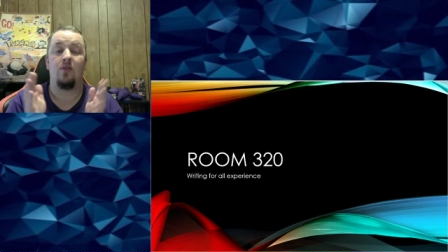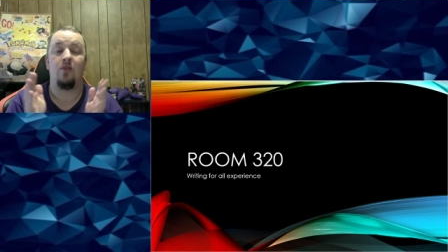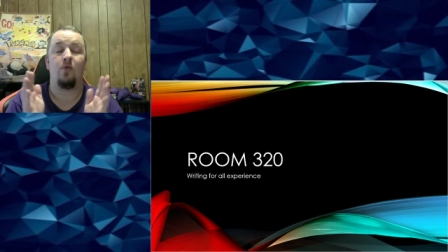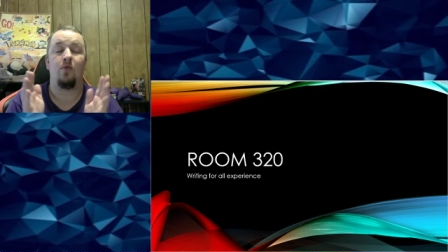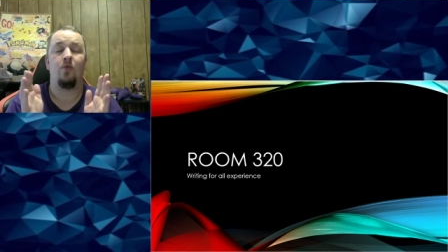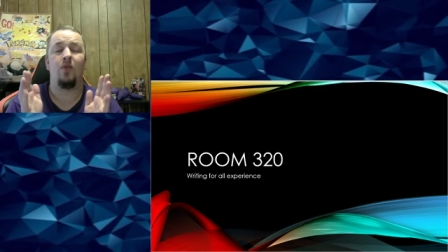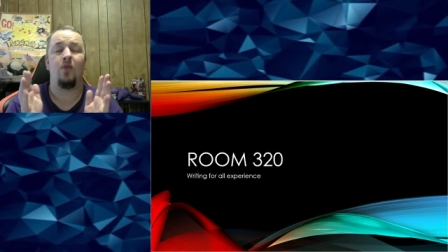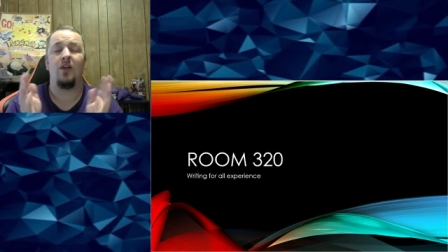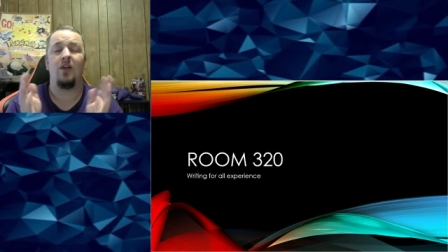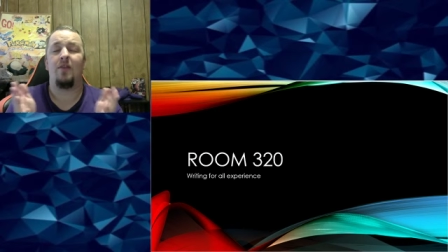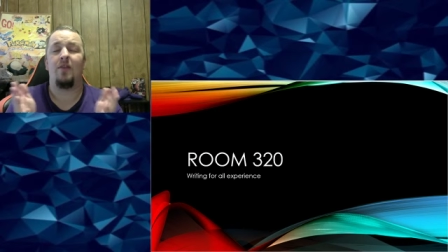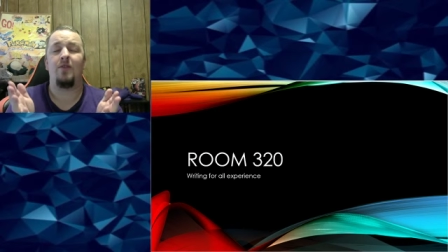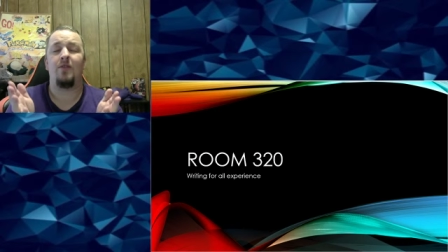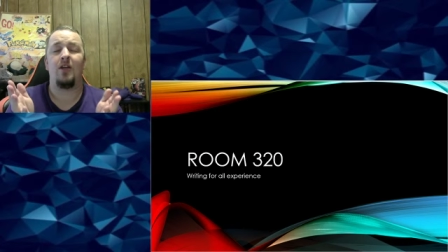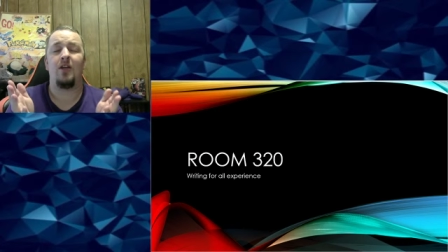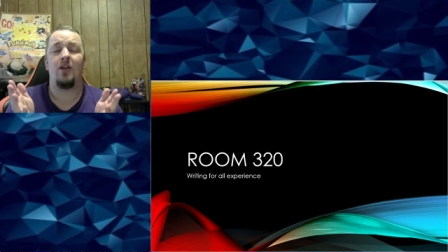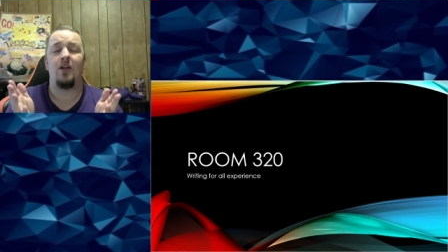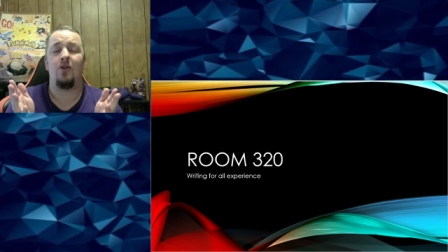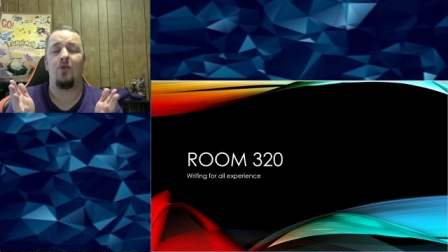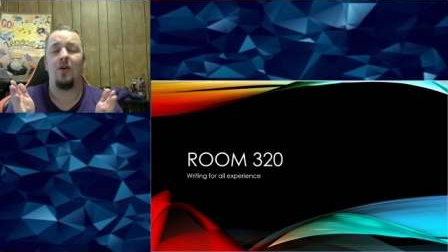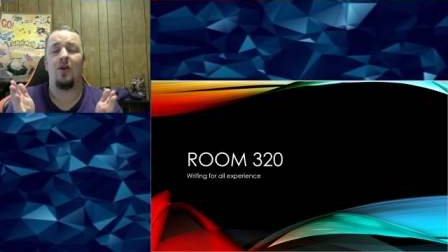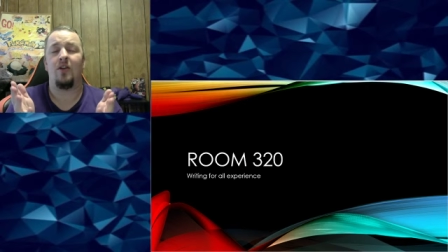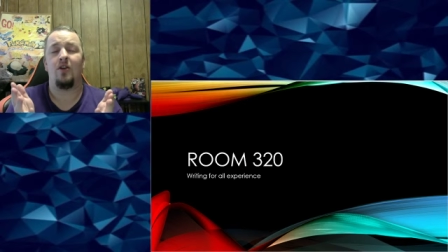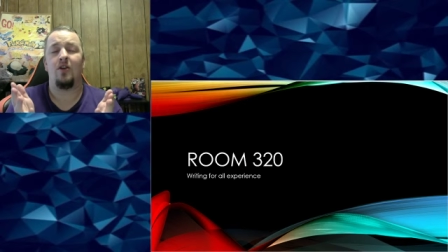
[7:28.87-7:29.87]
really up to
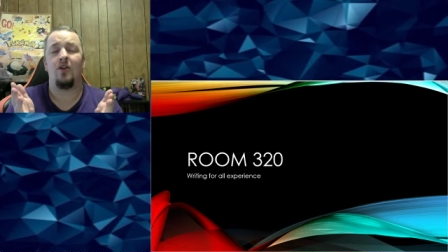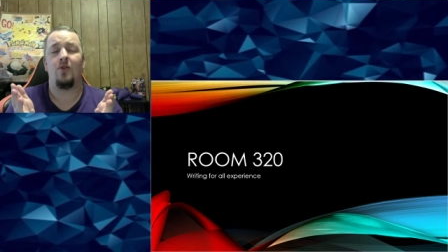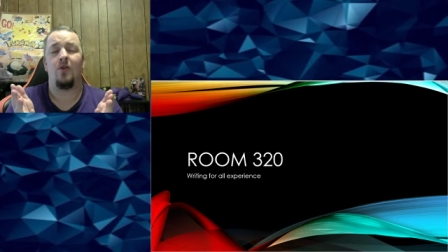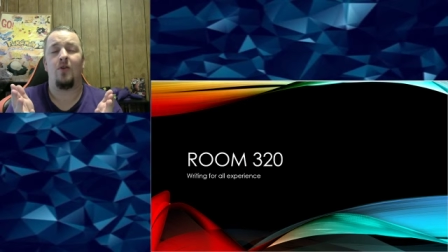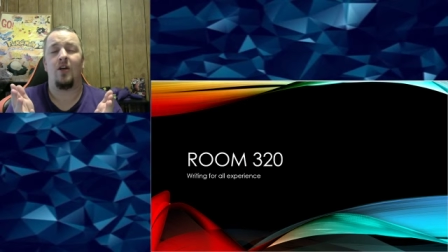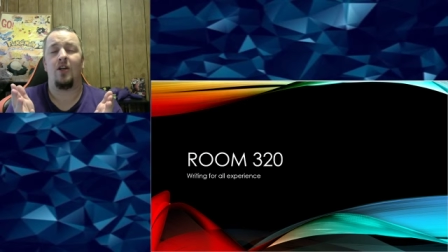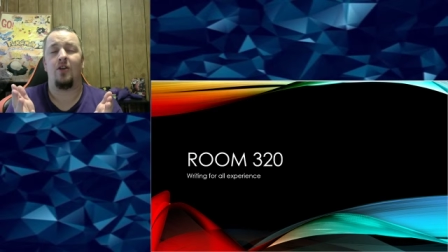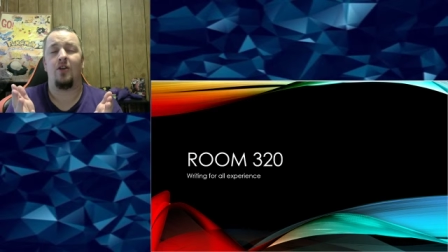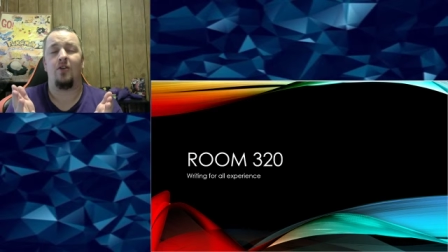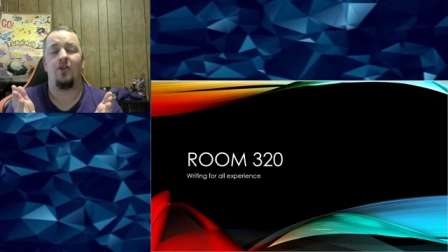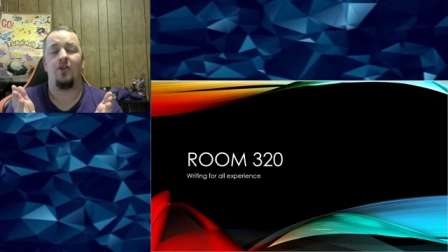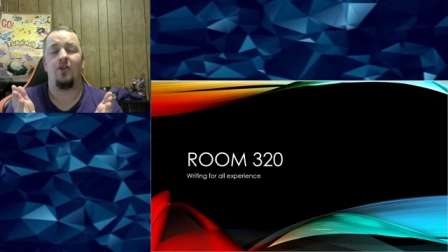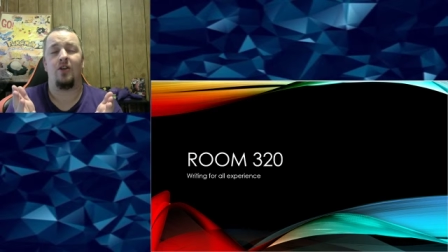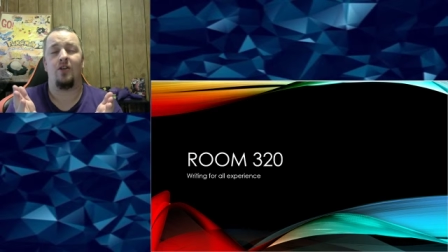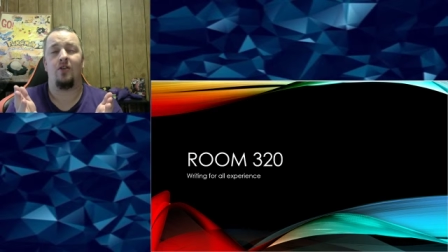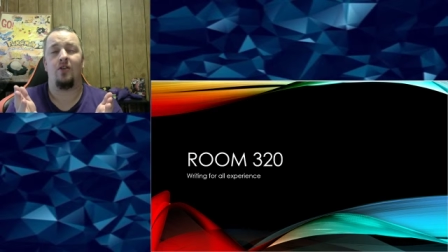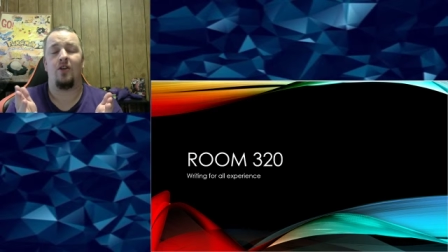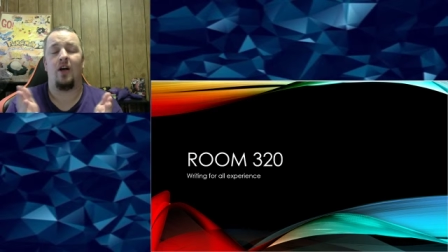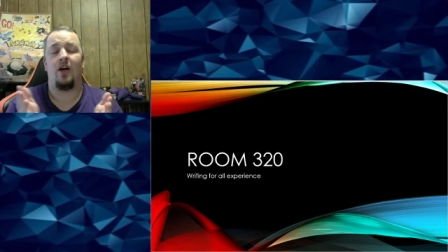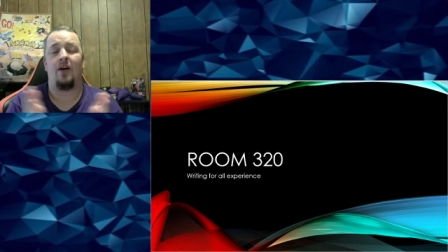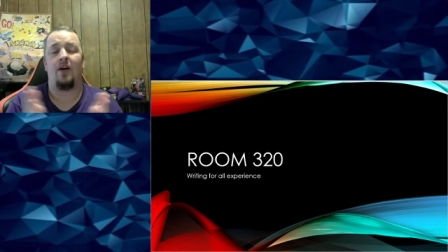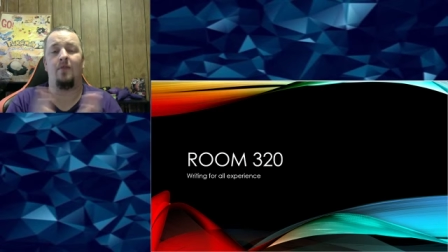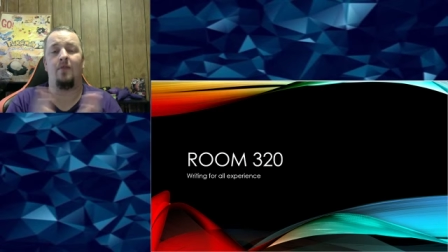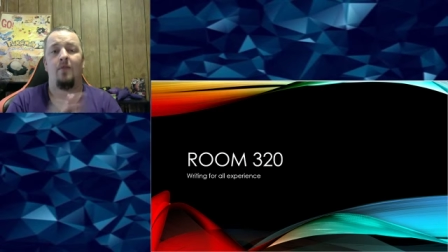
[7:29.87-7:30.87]
you whether you want to do these or
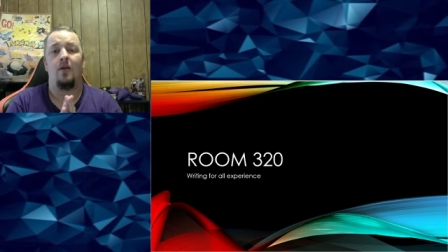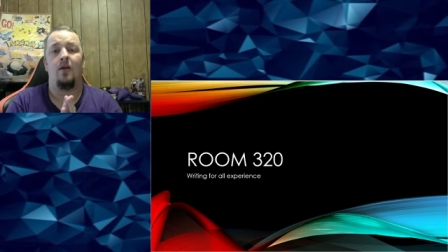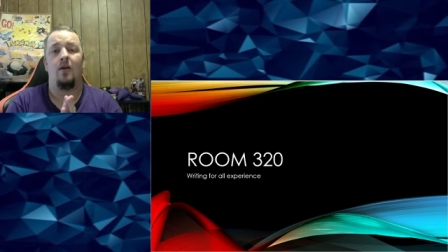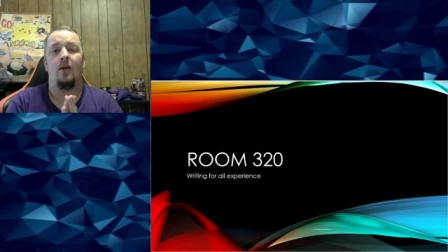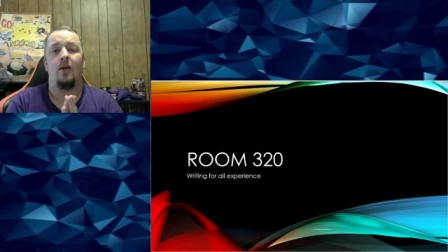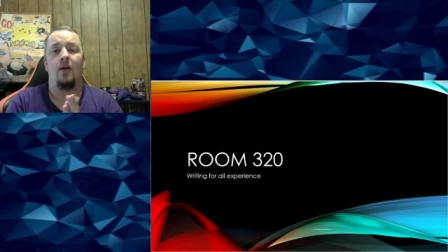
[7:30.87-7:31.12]
not.